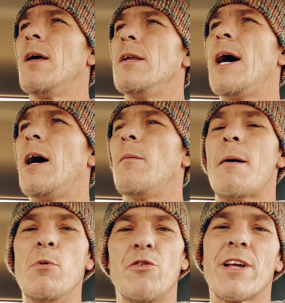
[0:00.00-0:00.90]
Now
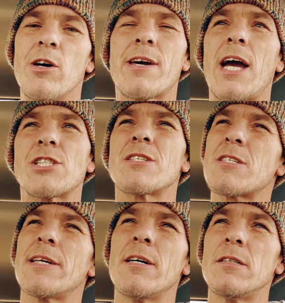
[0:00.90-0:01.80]
my moving location,
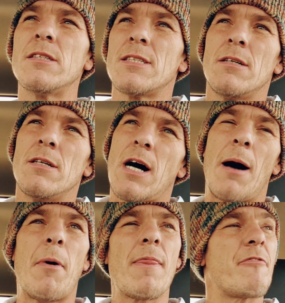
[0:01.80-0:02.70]
still
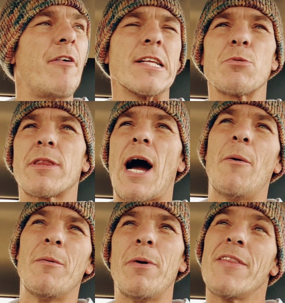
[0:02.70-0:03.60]
I'm on the fence with that
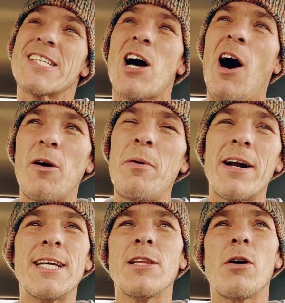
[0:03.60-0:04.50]
one, but this auto
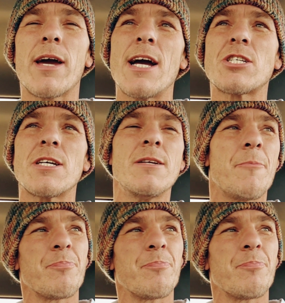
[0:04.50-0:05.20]
body location,